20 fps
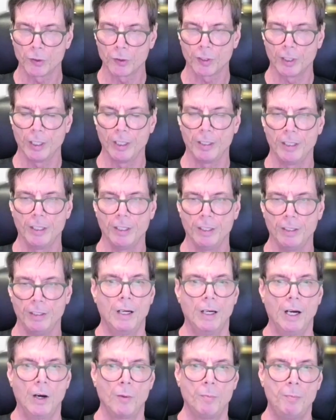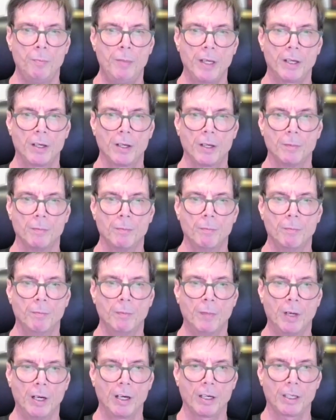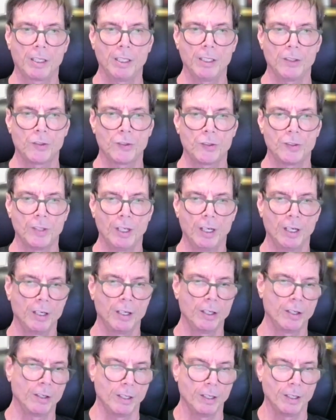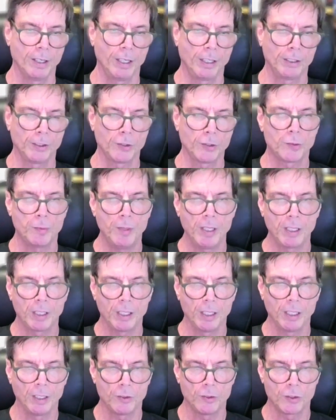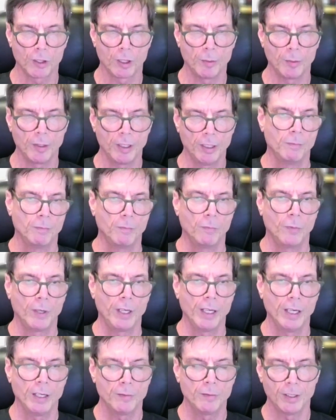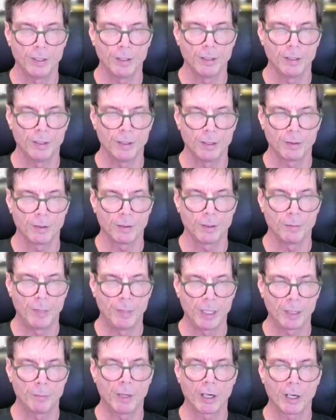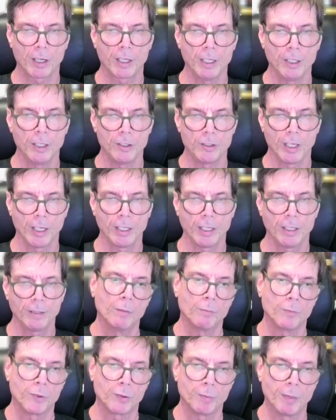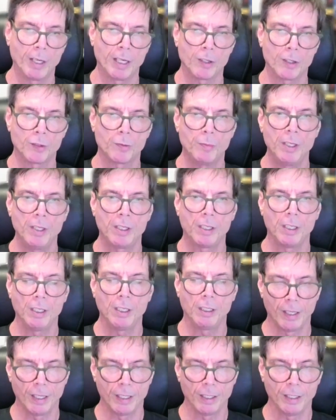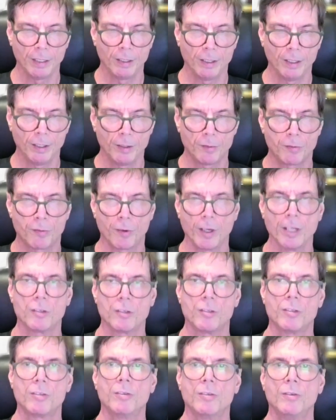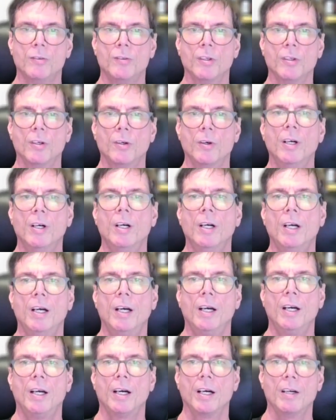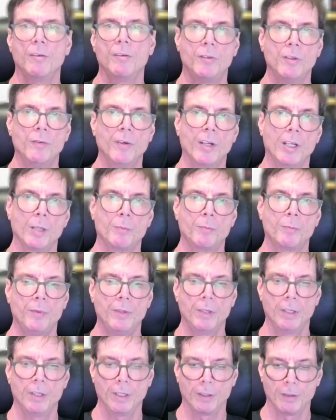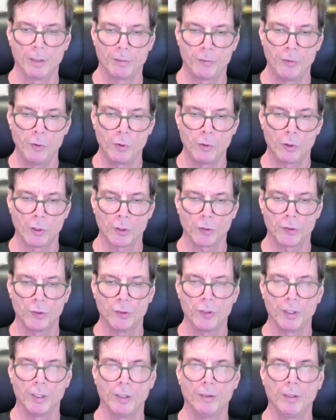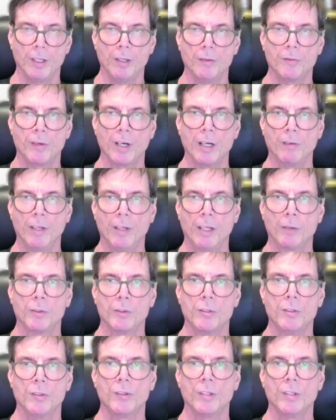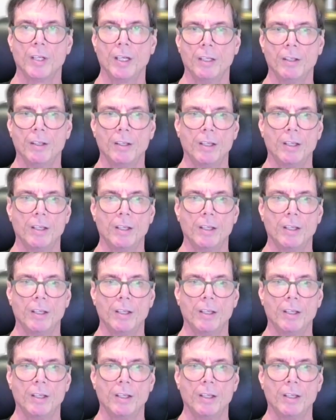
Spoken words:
that I did. Our bigger markets are English speaking, German. We have a big market in China, Spanish speaking, and French. So I've developed a few courses in 5 languages. And,